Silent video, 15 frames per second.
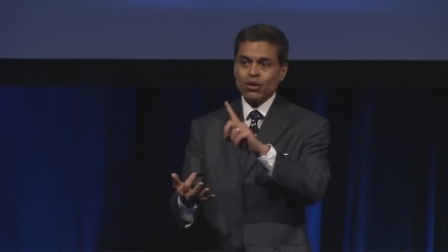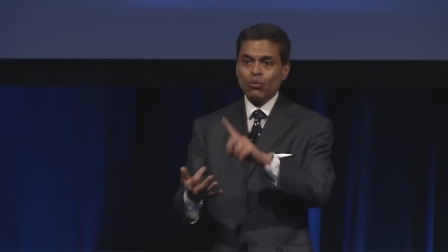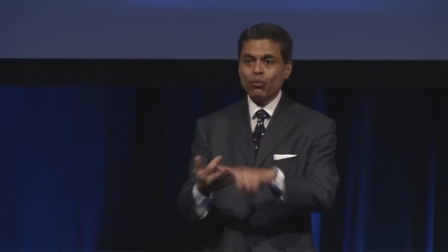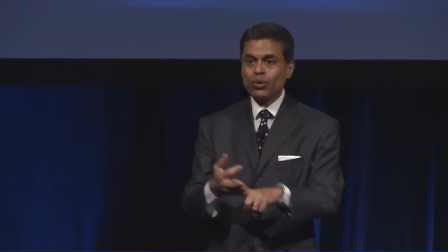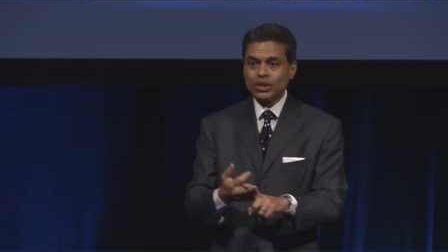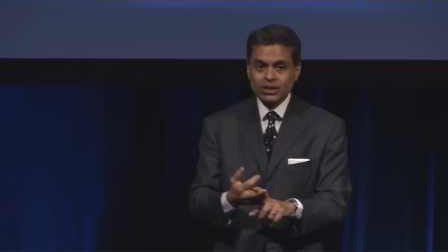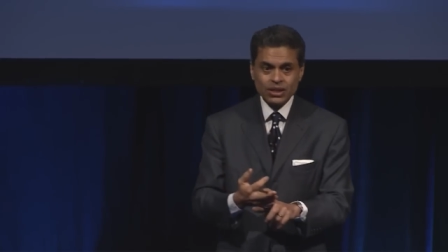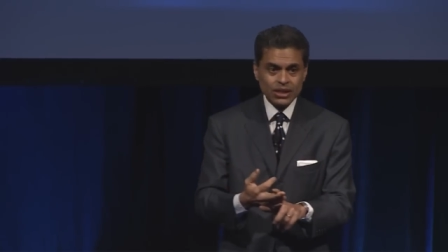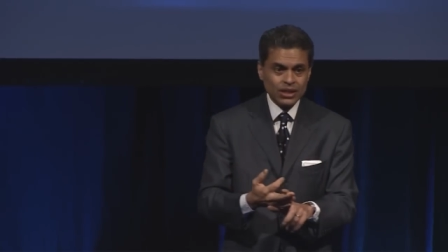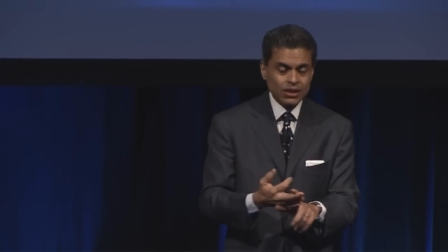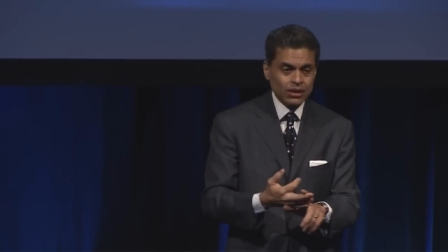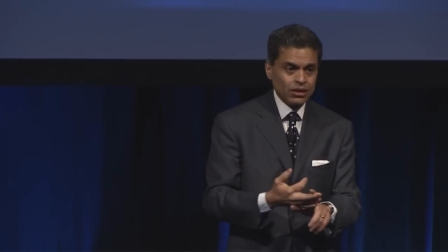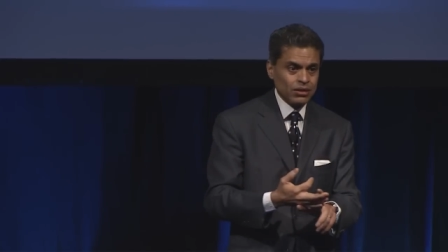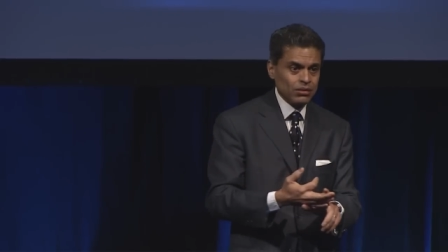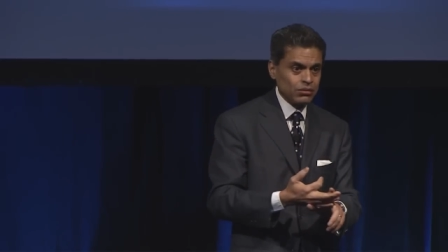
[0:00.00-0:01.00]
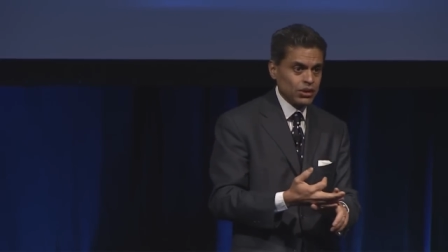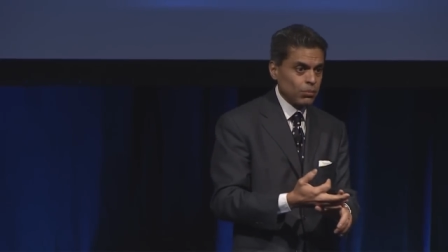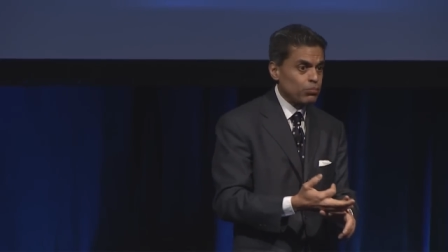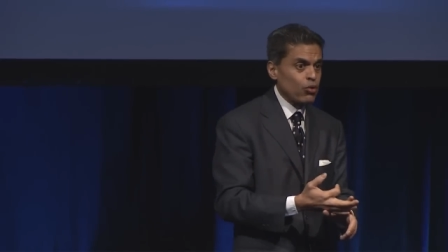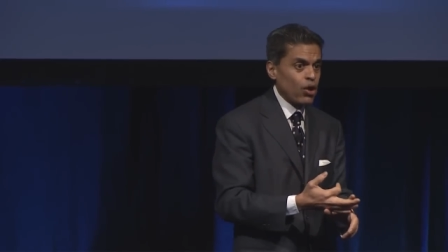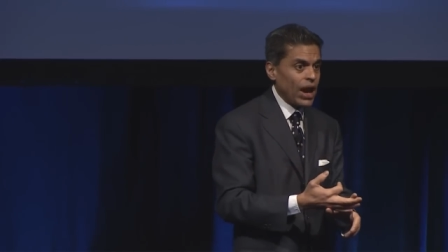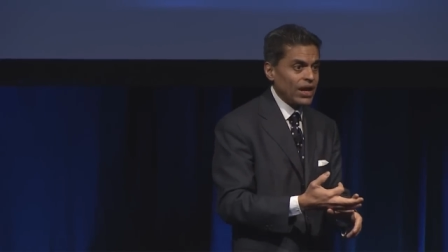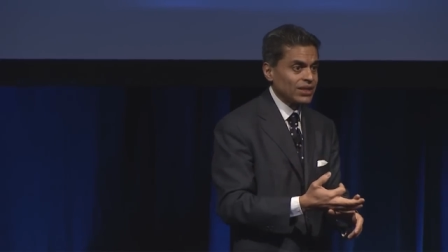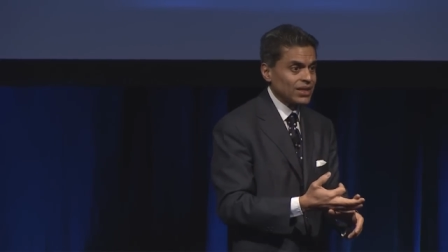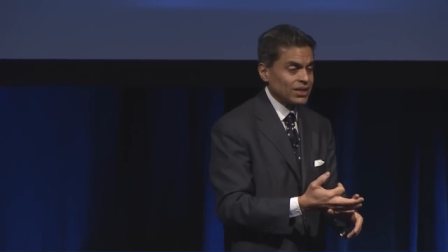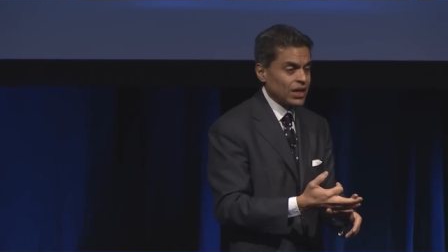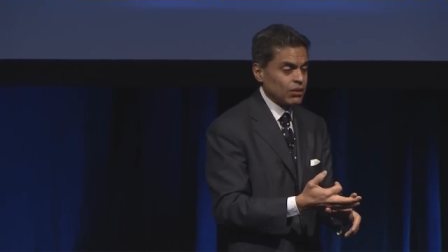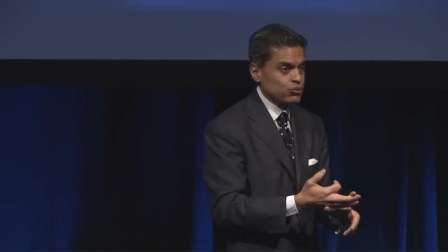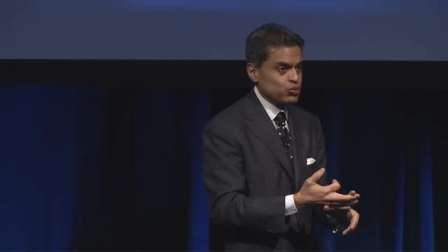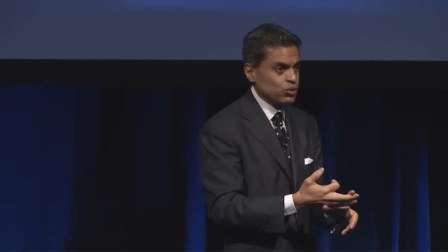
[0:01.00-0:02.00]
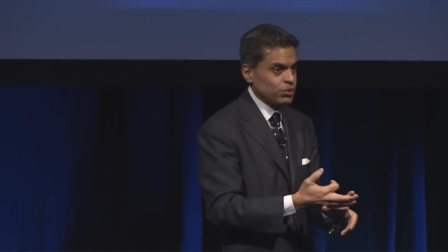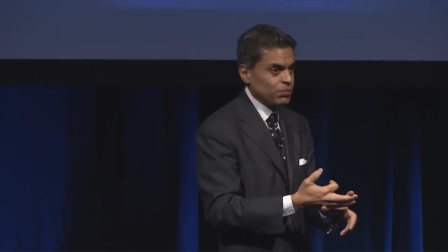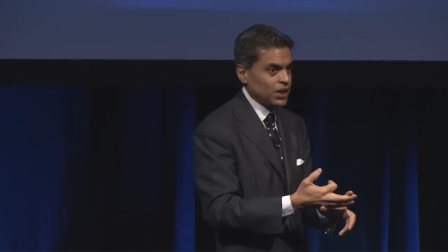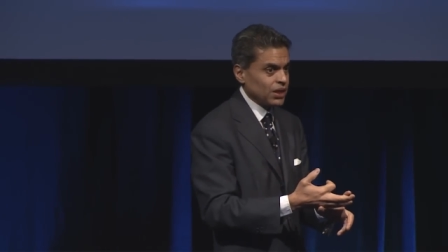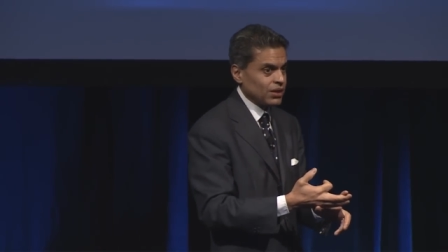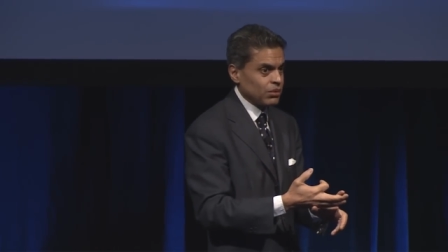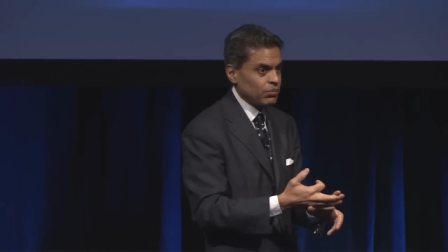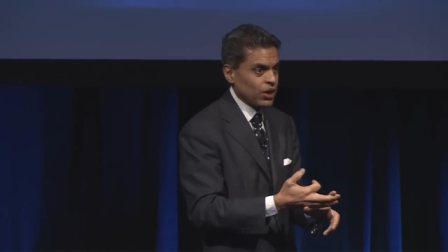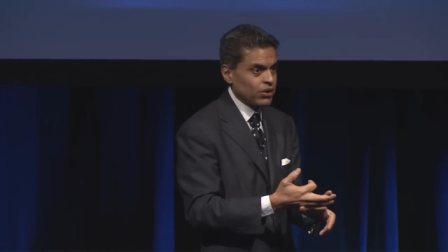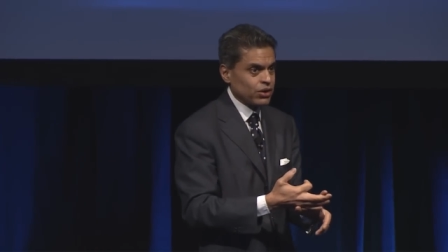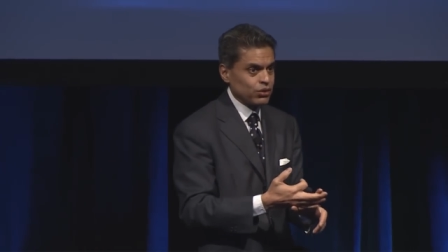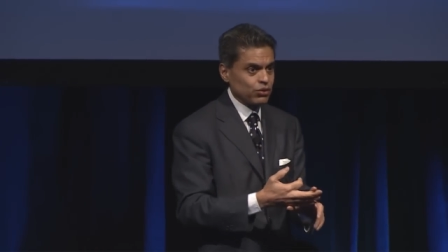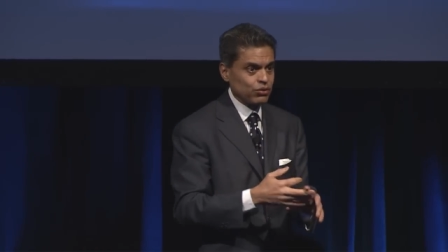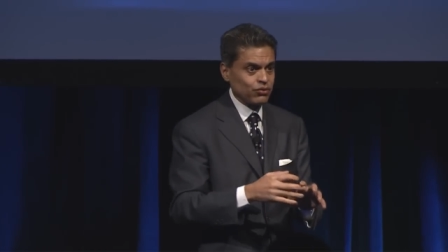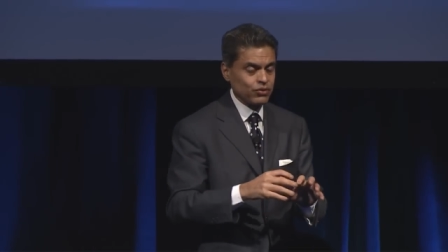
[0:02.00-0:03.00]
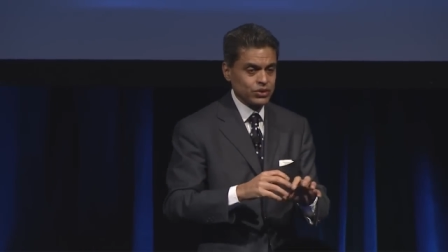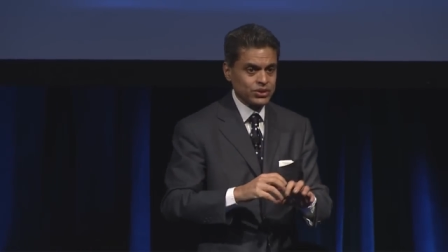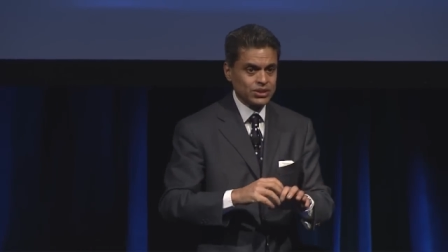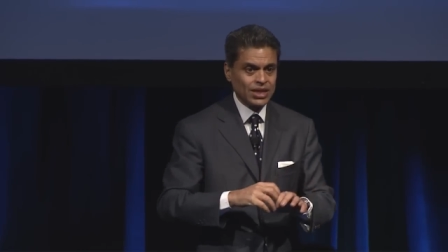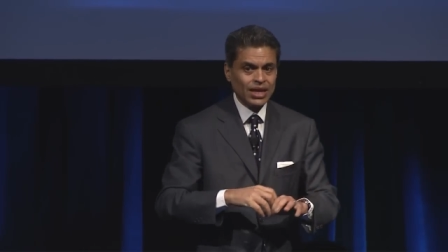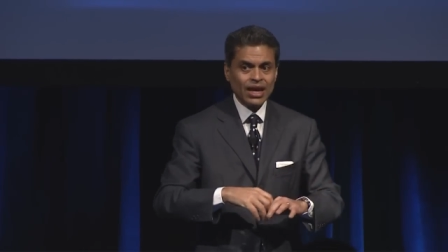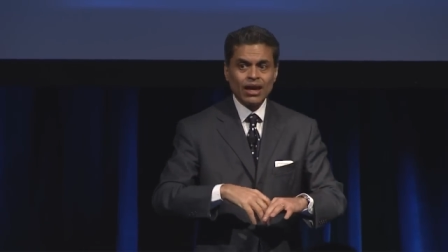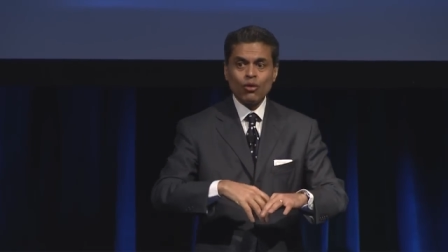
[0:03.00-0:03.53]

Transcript: with the brand that comes with being an American university,